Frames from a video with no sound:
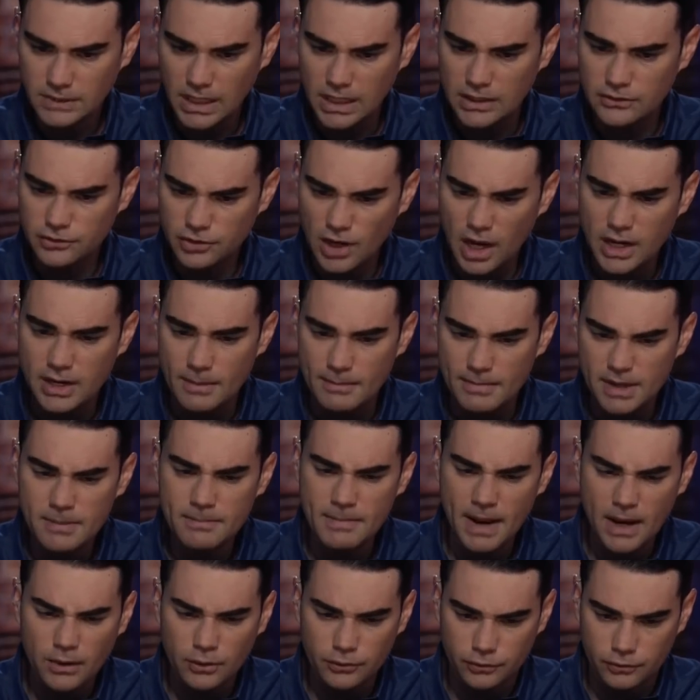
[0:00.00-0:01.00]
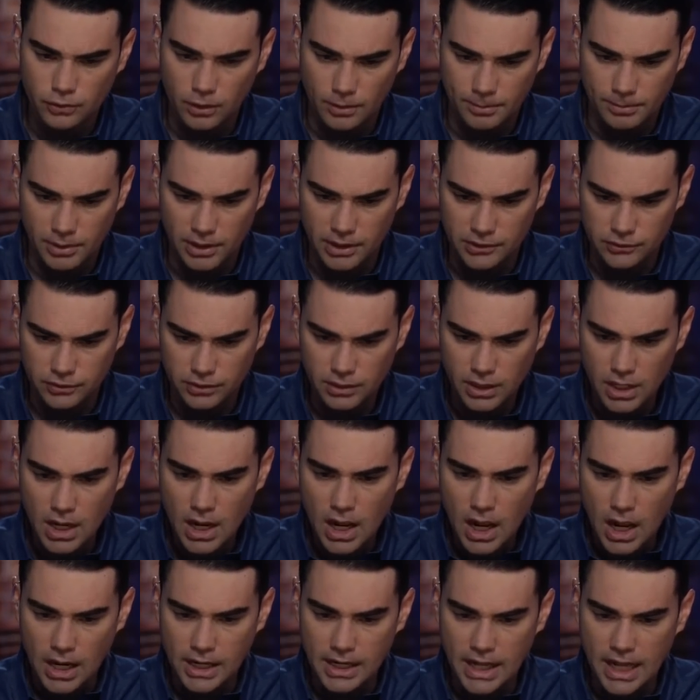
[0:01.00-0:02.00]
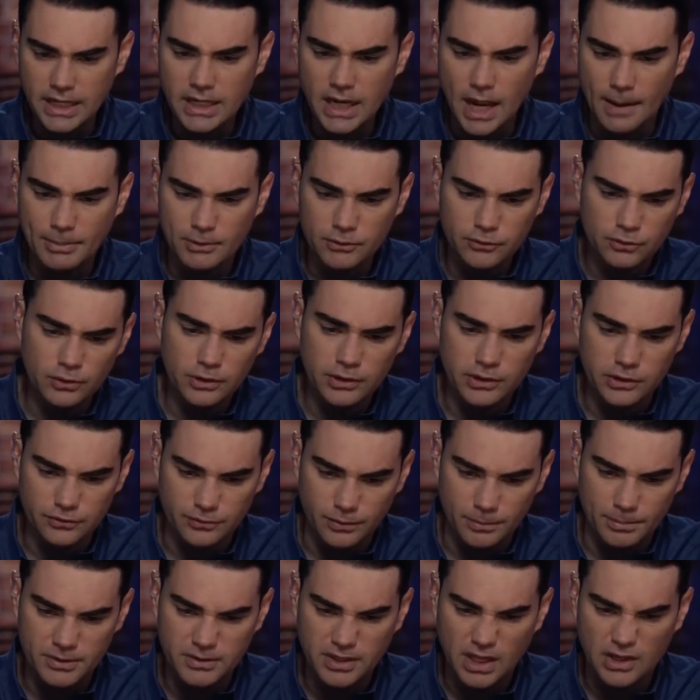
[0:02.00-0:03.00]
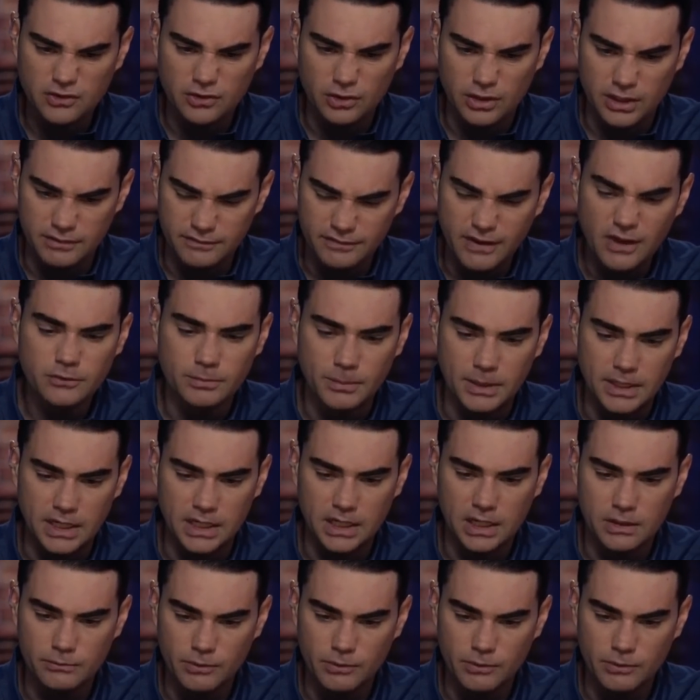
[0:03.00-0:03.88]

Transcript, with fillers: and China Min Metals Corporation on any opportunities for potential investment in